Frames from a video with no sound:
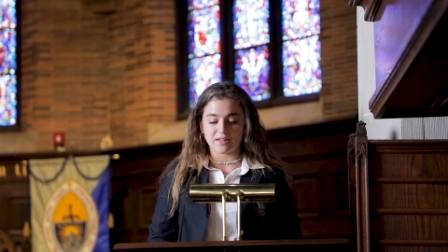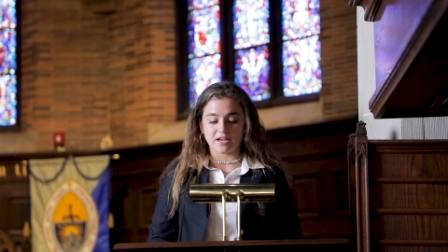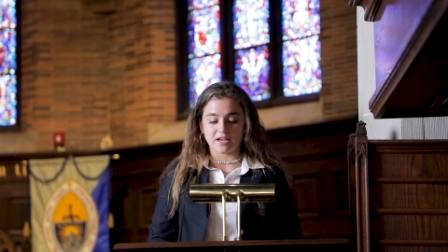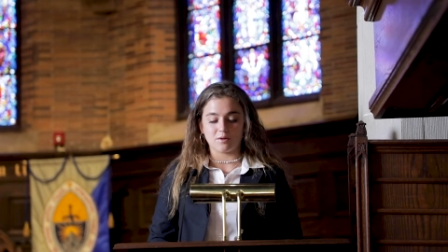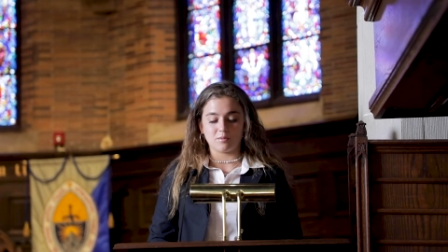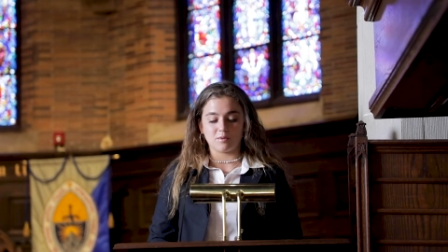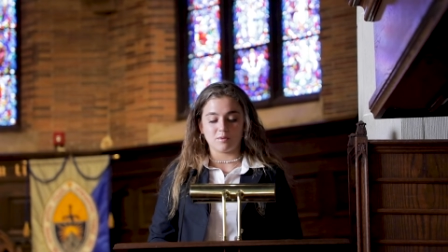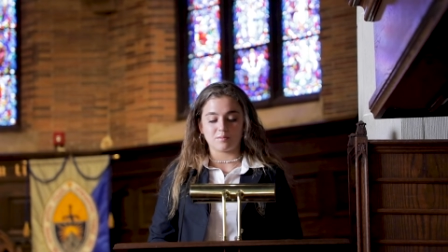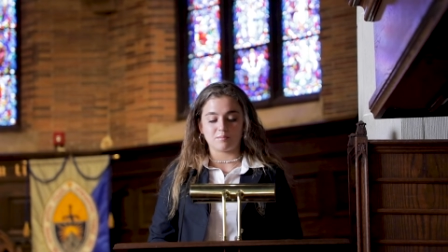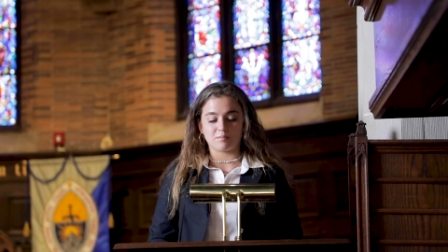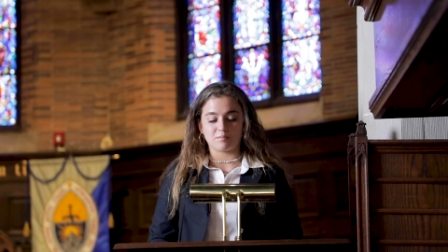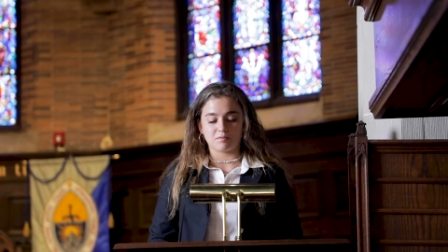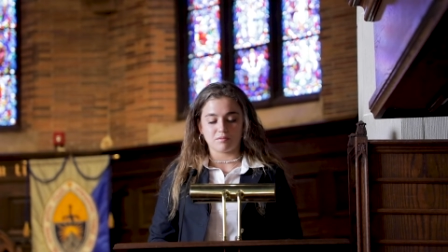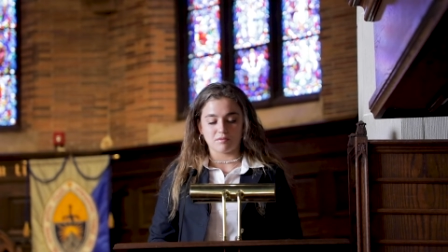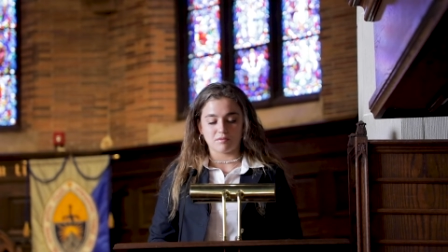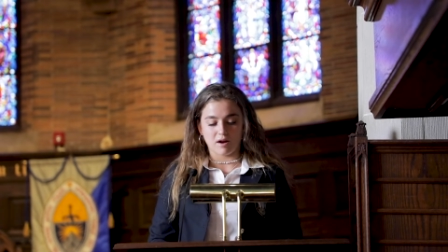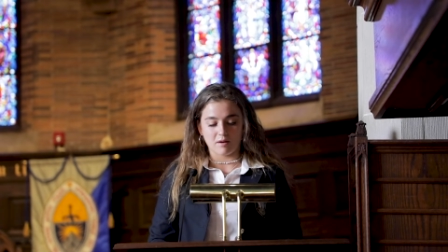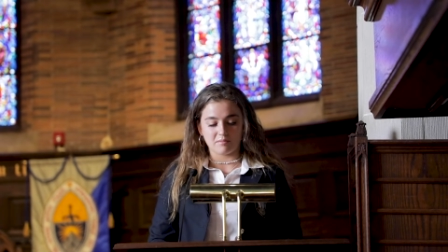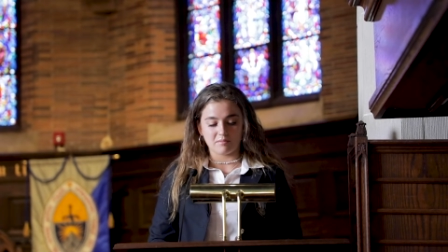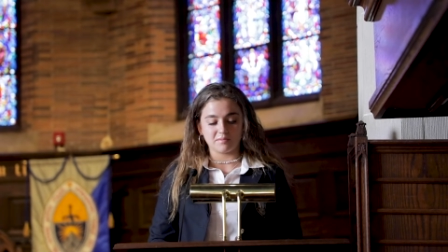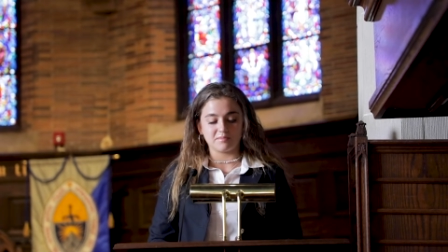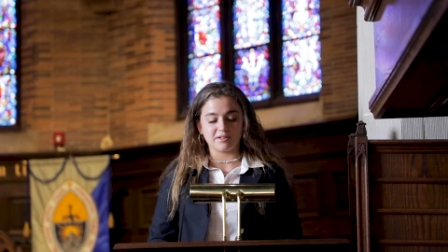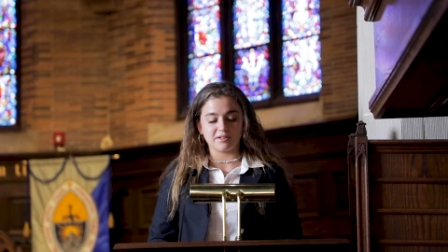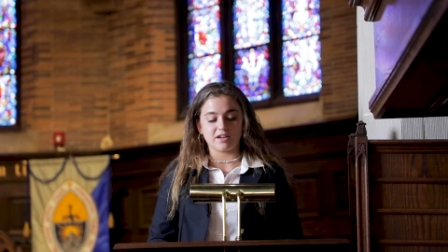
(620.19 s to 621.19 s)
it would
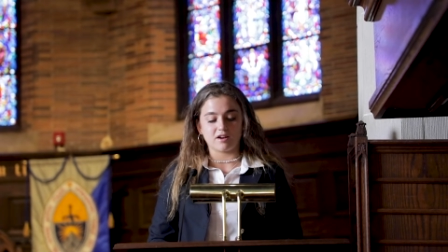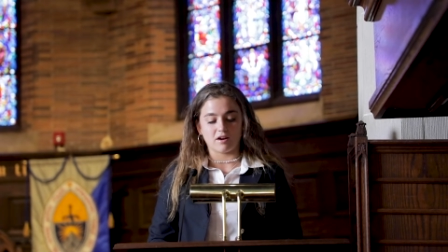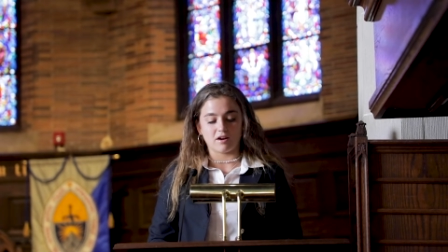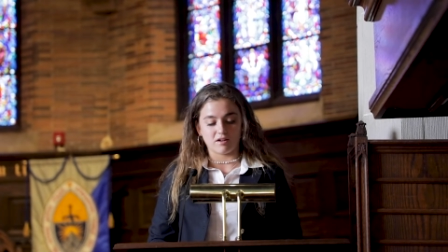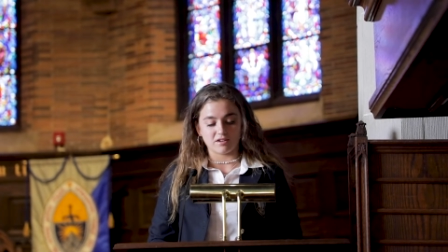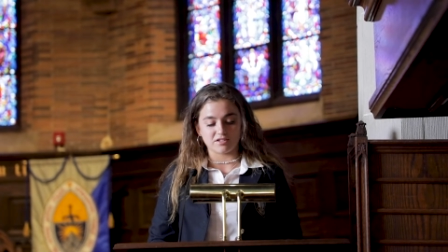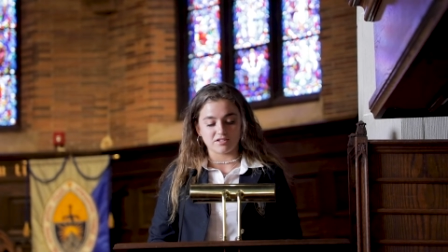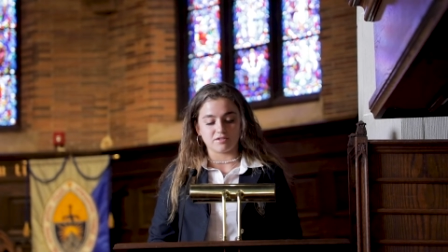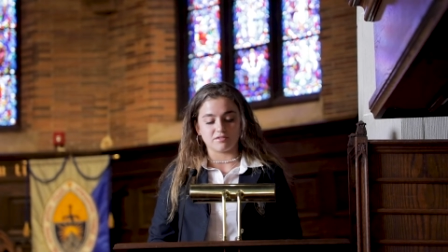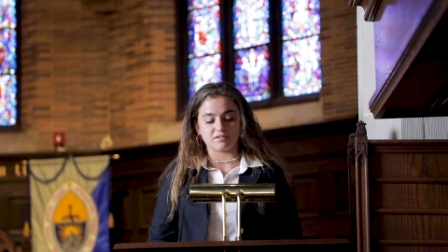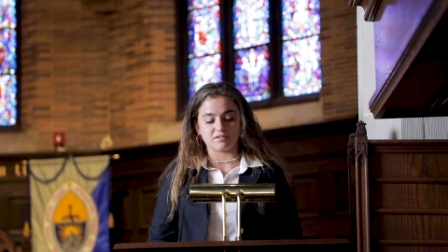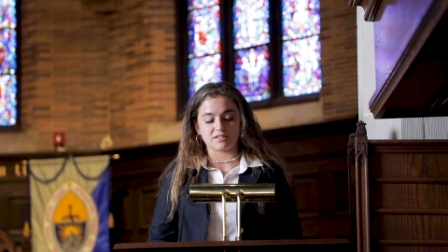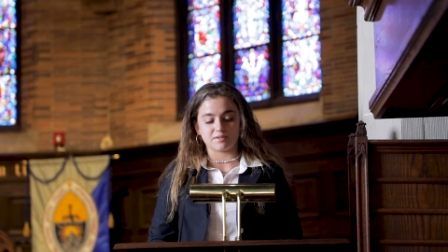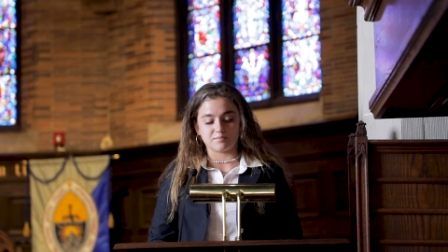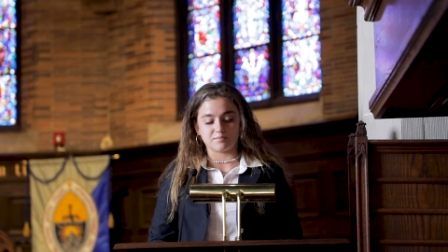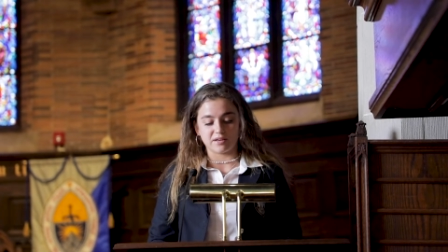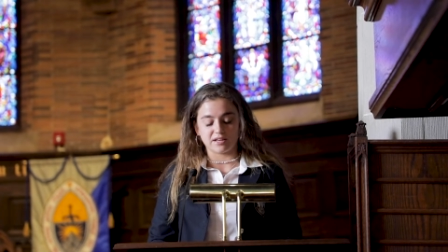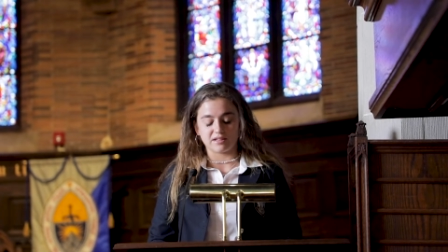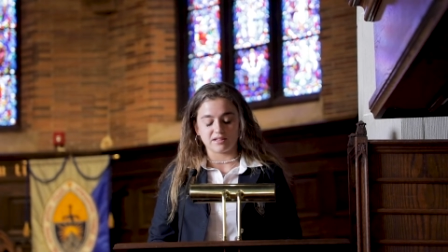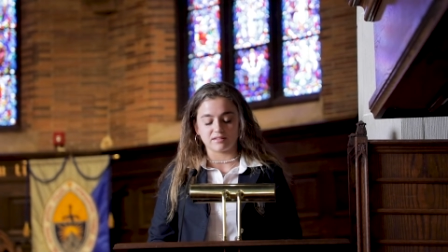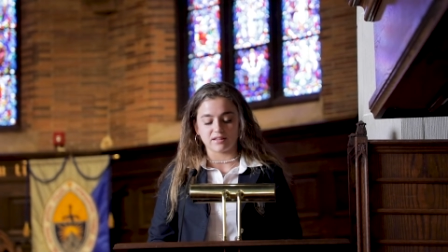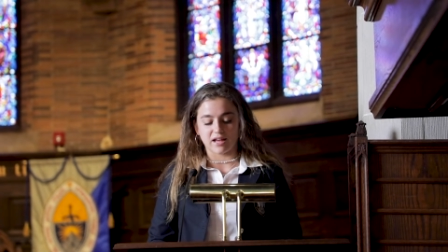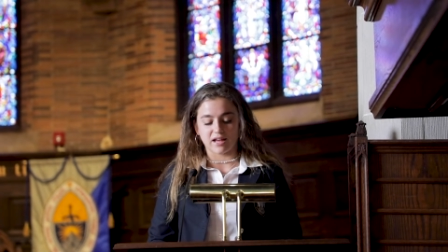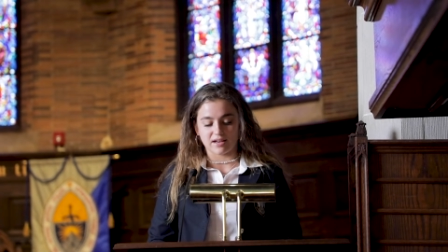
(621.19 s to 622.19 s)
probably cause you to
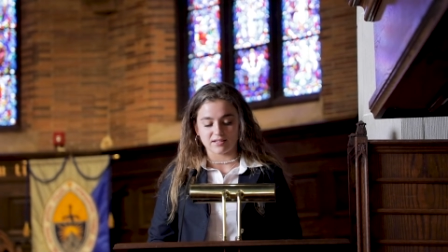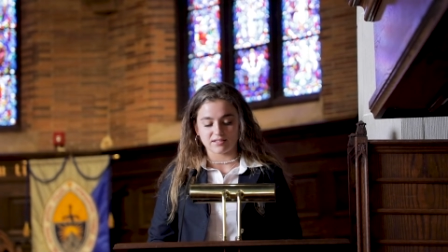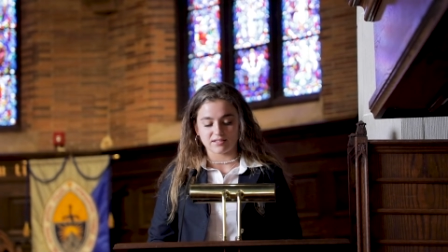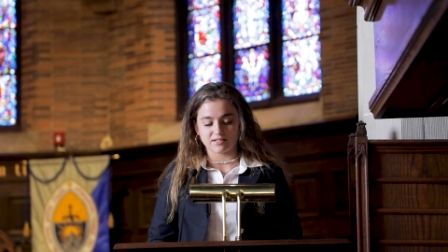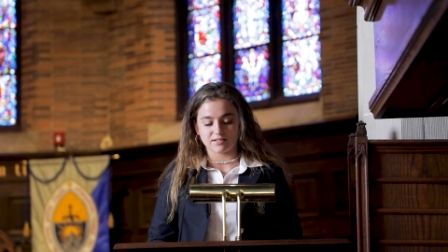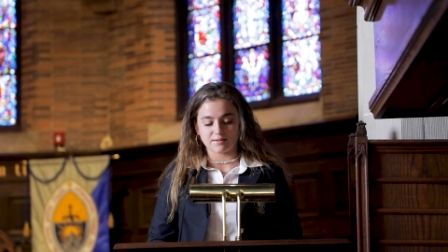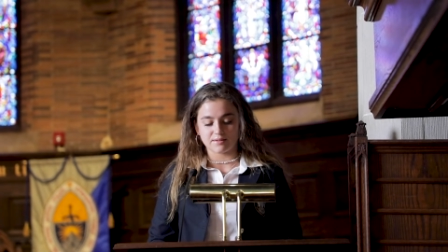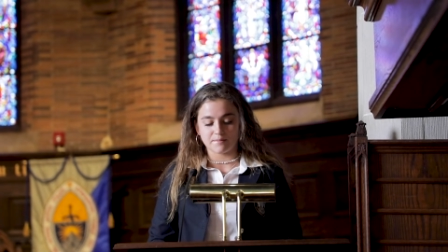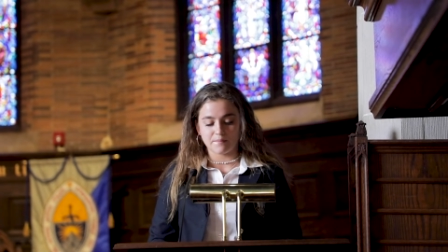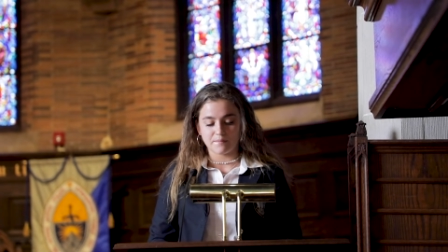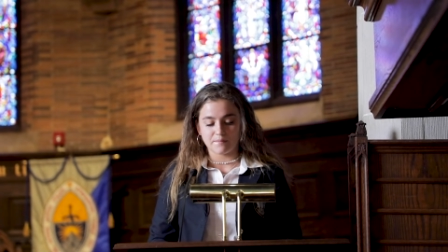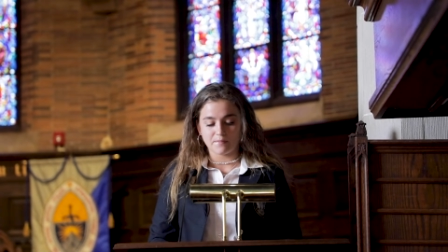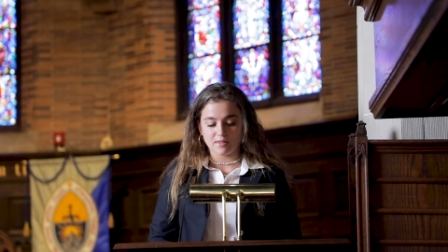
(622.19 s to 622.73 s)
speak less.